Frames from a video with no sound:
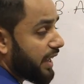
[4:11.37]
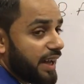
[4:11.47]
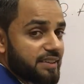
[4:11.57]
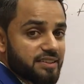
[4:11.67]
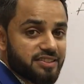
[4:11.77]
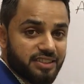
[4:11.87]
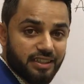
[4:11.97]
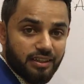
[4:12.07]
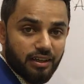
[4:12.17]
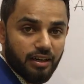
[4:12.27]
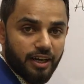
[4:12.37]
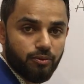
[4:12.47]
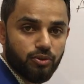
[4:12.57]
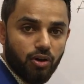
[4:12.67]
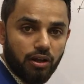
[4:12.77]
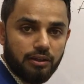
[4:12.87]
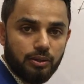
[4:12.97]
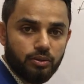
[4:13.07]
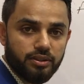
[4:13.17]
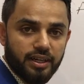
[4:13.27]
as a circle, and we all
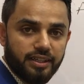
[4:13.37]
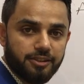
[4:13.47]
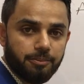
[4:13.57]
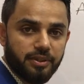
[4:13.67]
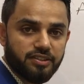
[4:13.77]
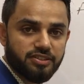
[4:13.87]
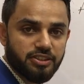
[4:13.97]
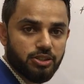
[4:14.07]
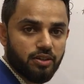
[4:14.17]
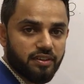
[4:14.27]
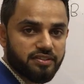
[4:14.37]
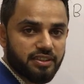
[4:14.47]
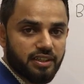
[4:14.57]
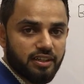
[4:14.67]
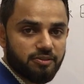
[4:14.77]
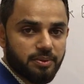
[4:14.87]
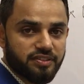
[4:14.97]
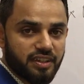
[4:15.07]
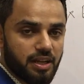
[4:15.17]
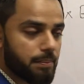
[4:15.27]
know that the base area of a circle is
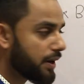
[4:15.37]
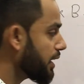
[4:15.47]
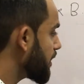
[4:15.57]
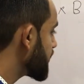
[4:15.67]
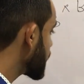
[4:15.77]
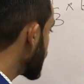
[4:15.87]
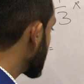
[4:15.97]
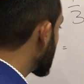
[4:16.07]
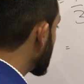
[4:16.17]
basically pi r square.